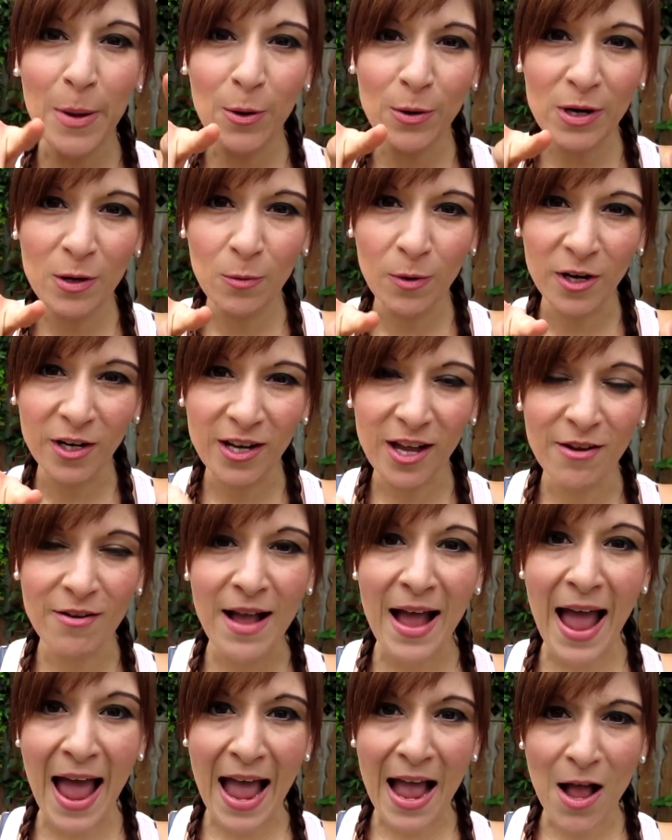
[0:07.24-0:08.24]
booty workout
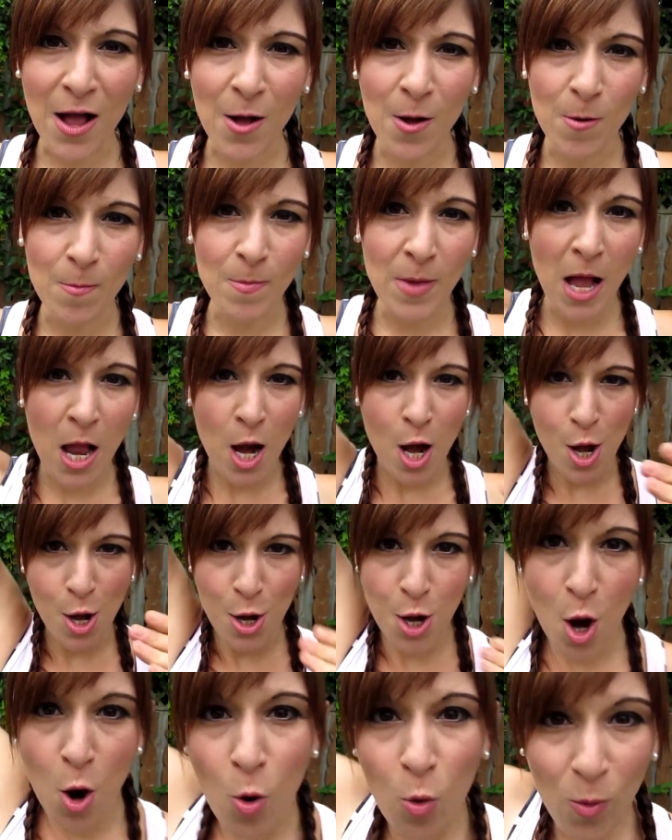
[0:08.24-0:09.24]
at home,
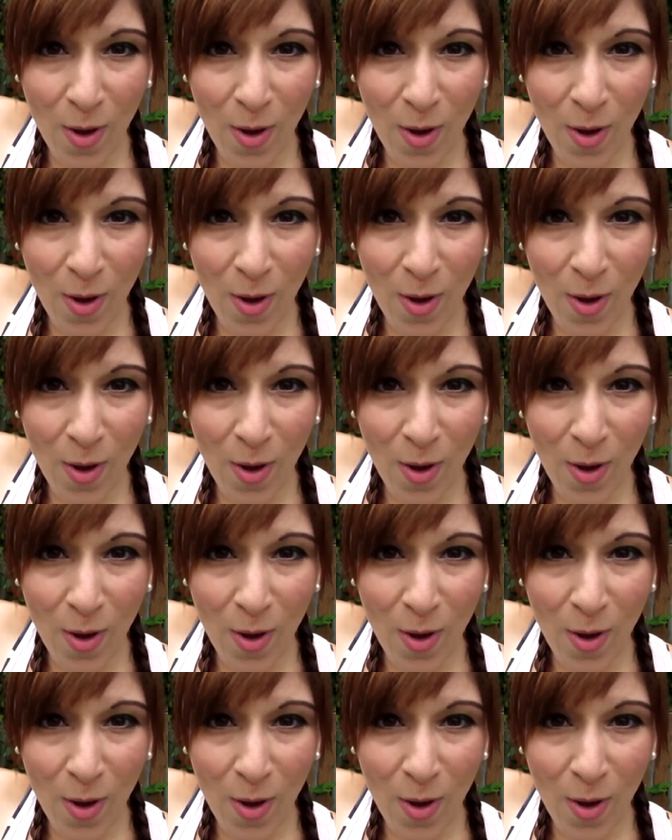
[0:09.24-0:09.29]
no